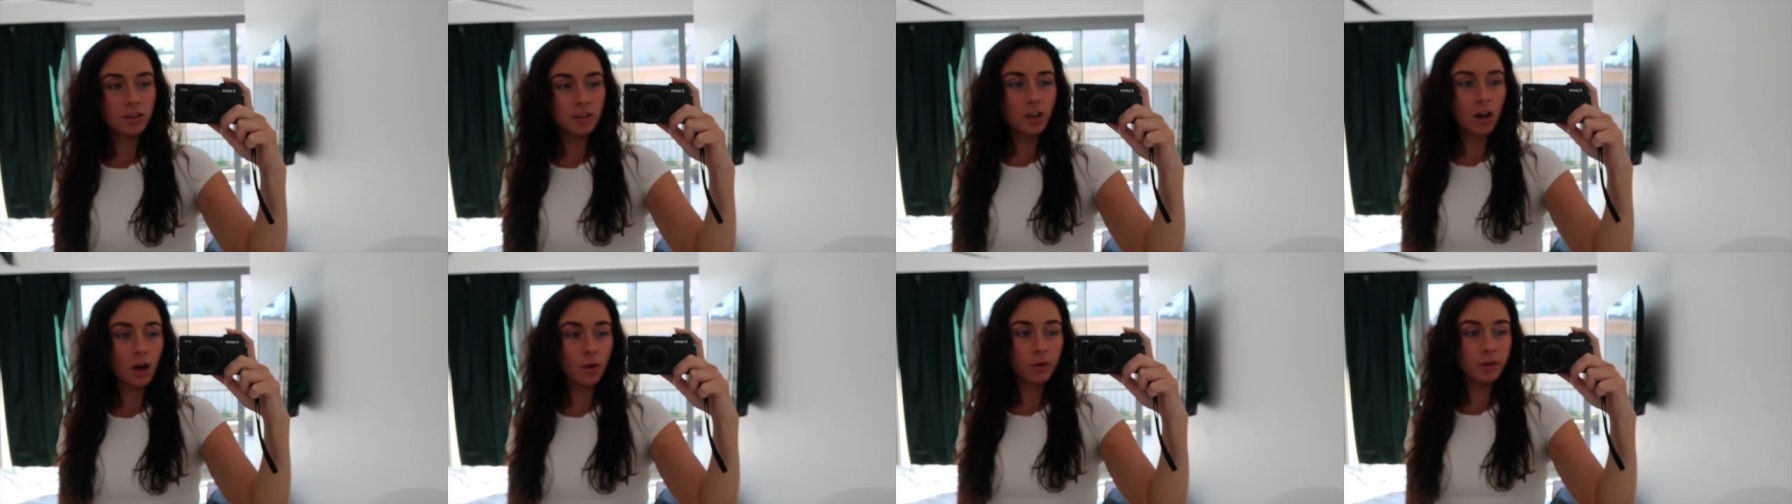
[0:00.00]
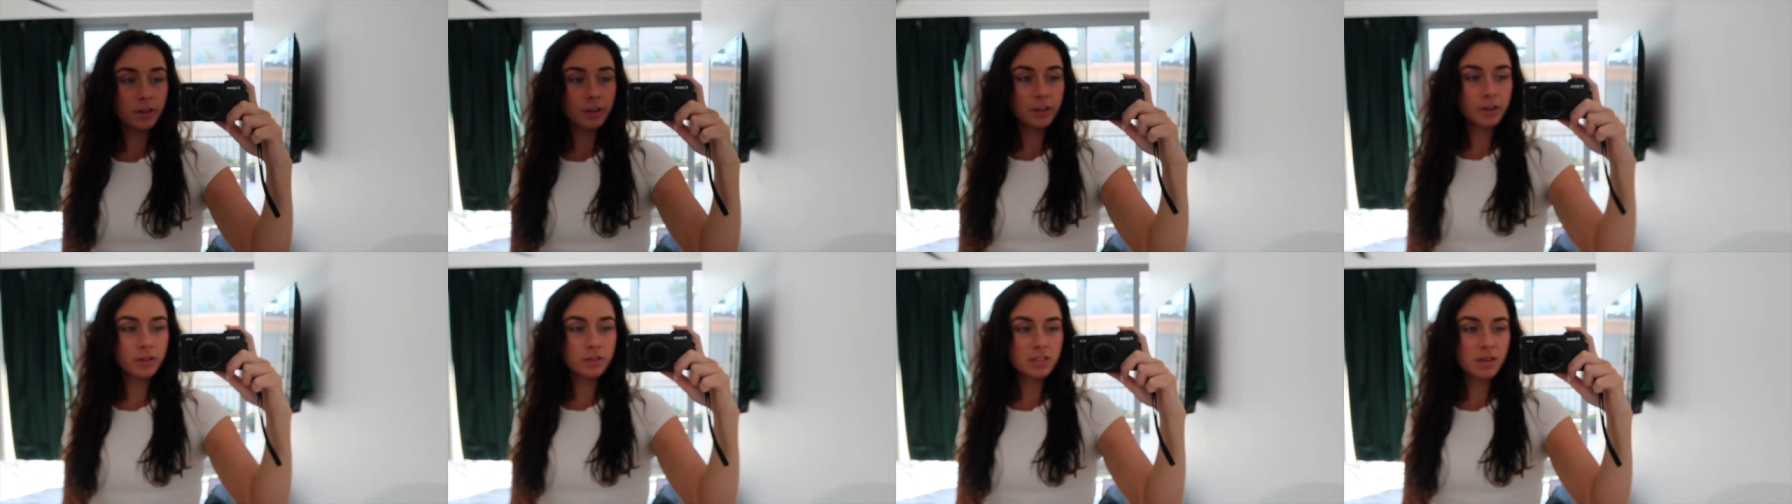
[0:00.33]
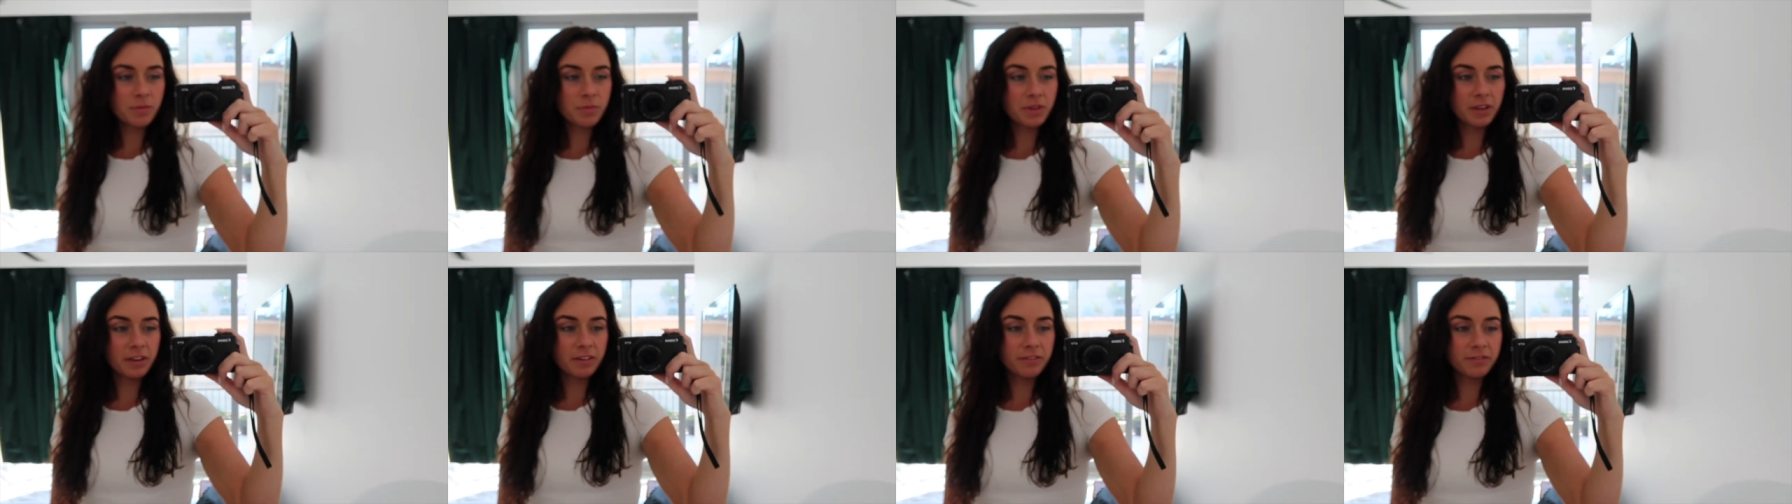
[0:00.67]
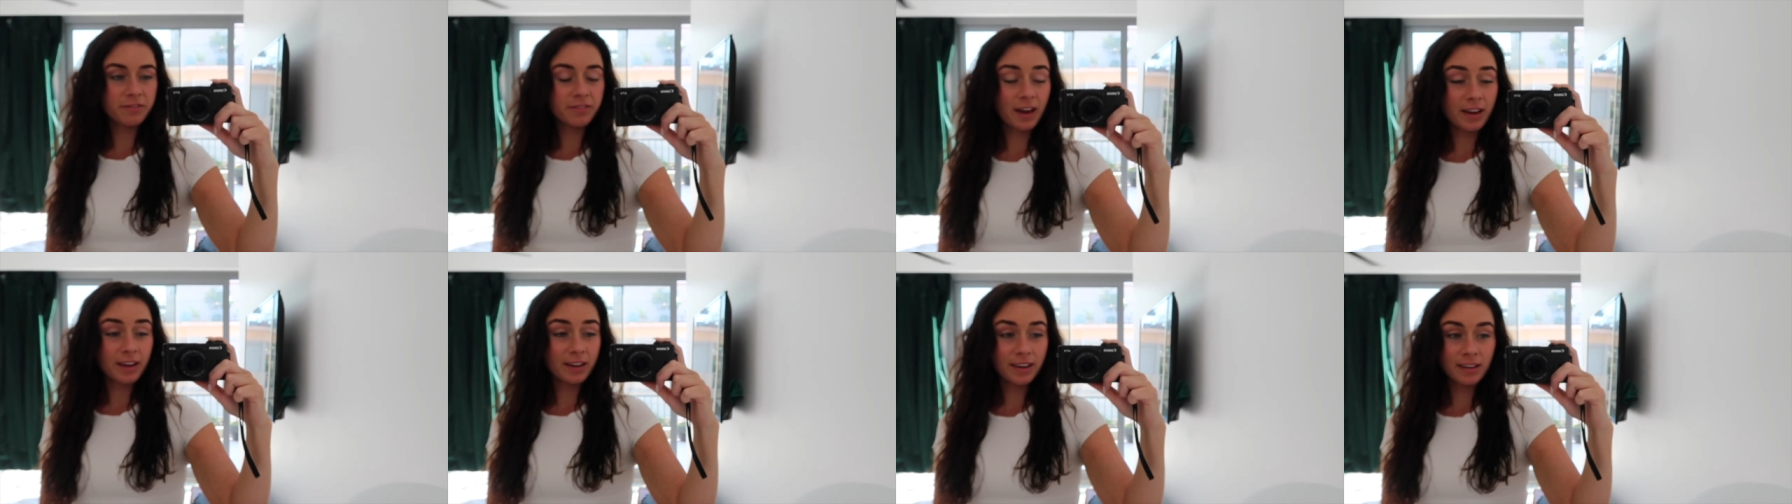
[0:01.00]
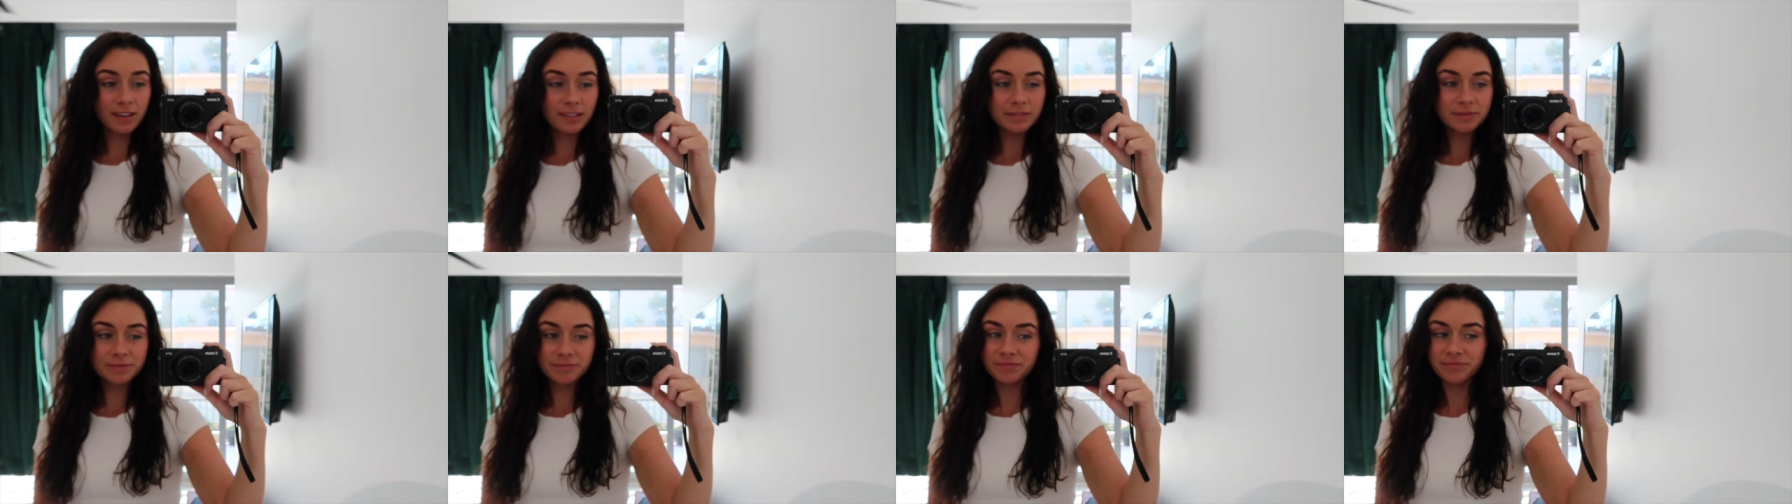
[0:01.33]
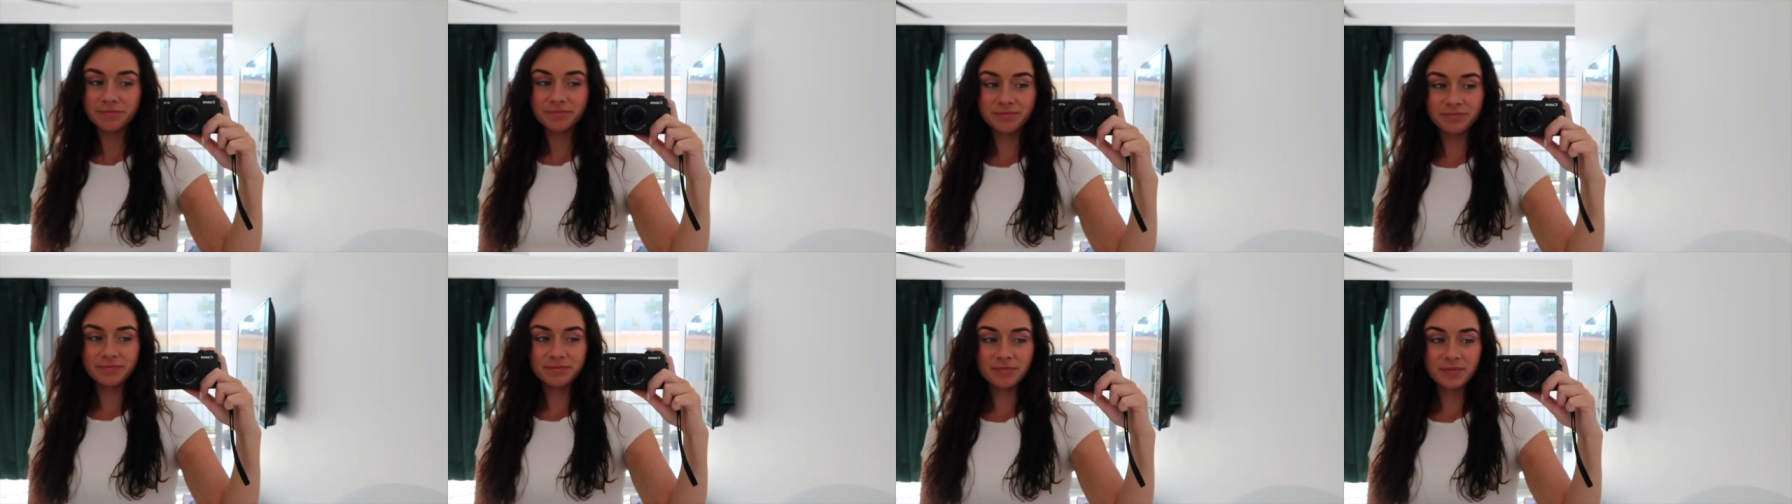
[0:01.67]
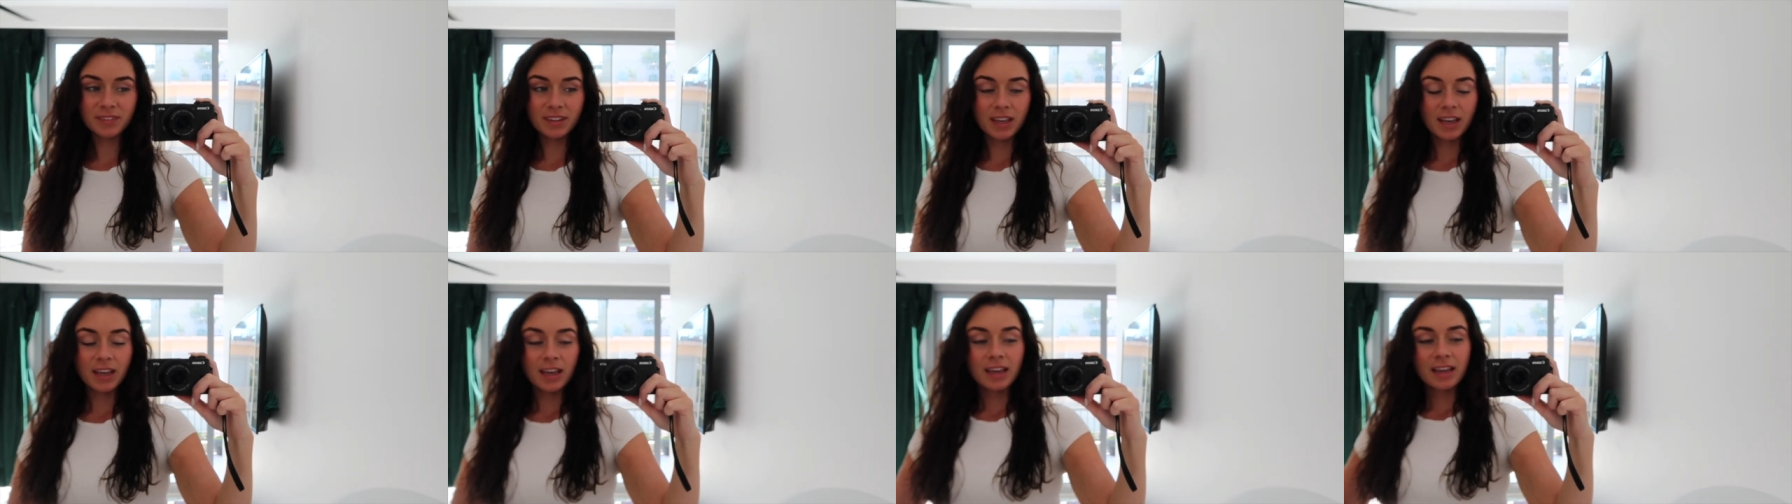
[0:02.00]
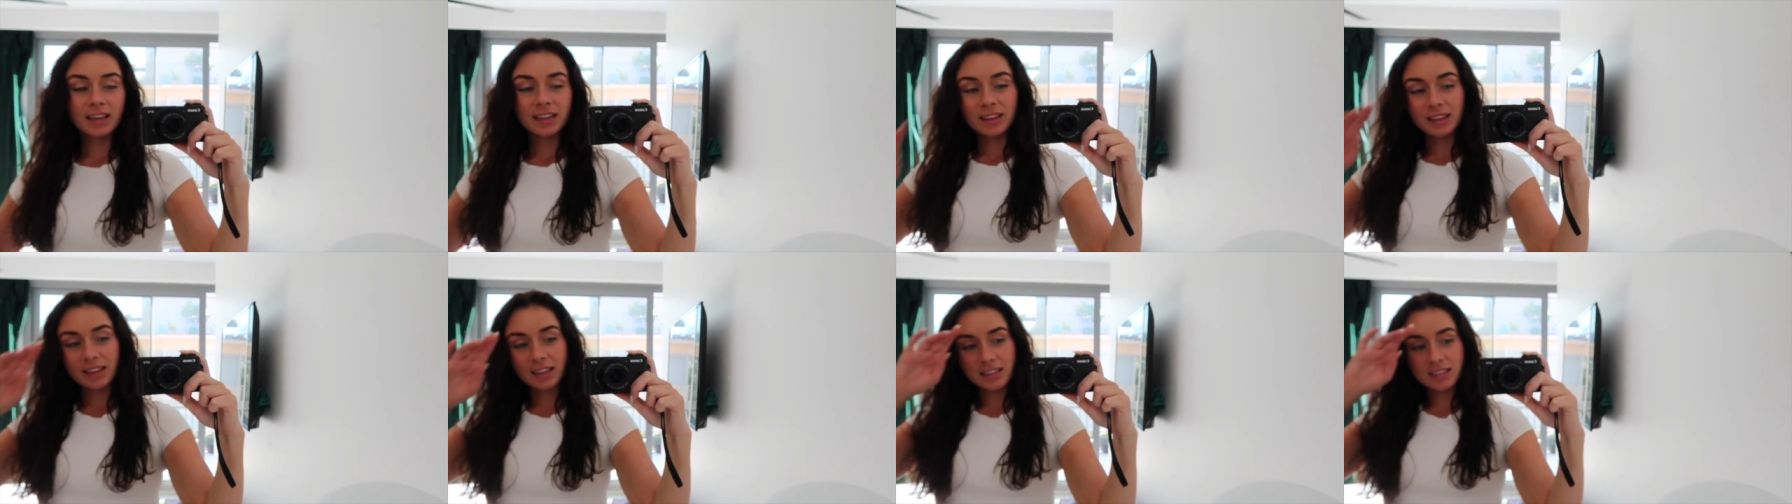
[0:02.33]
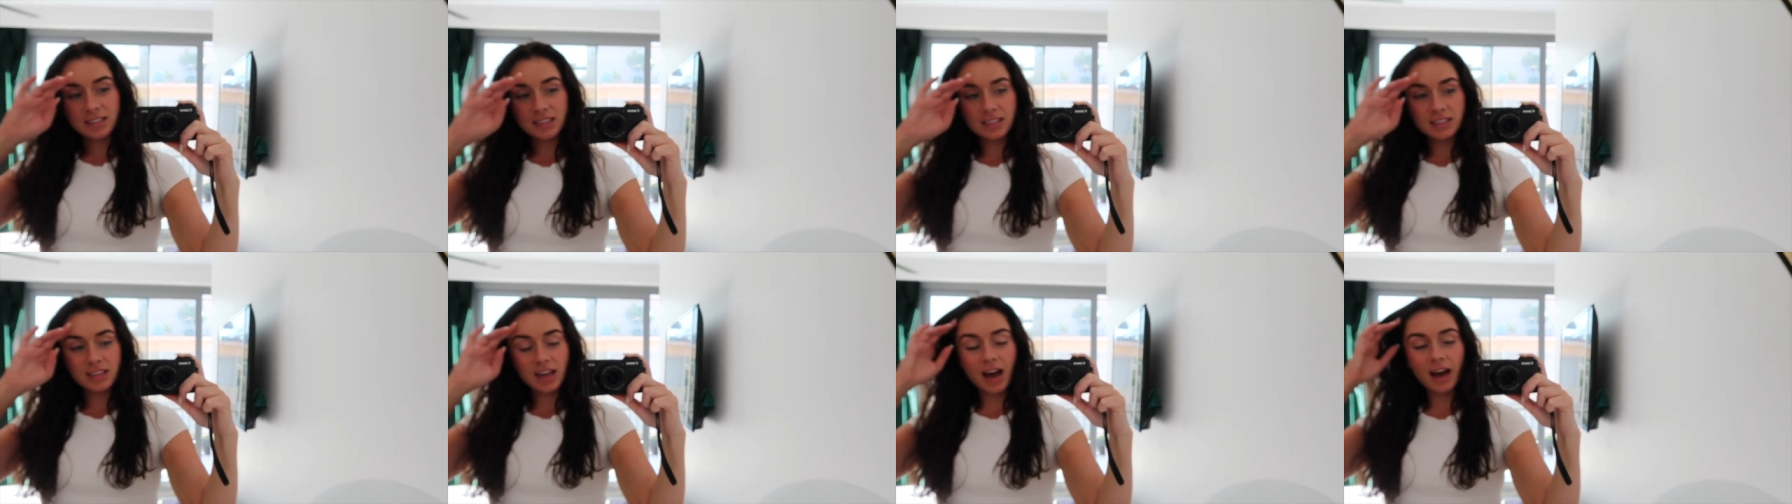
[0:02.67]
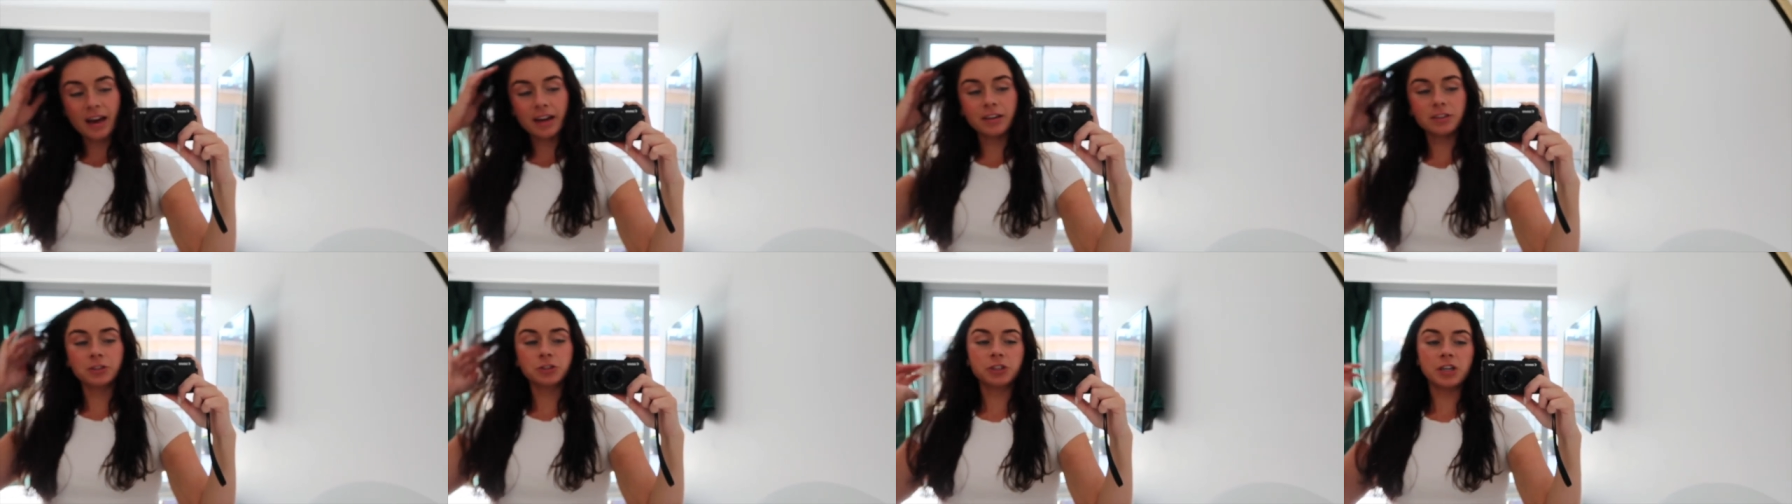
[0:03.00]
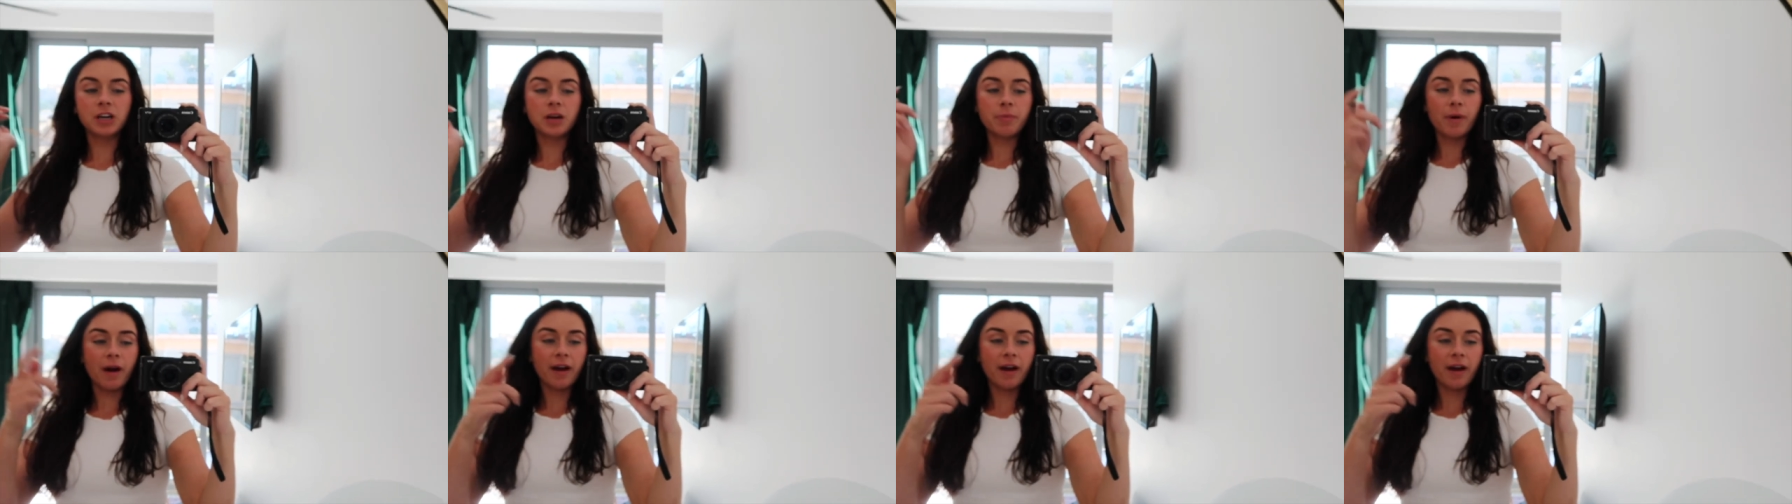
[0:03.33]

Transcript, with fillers: Y'all wanna know something funny? This entire trip,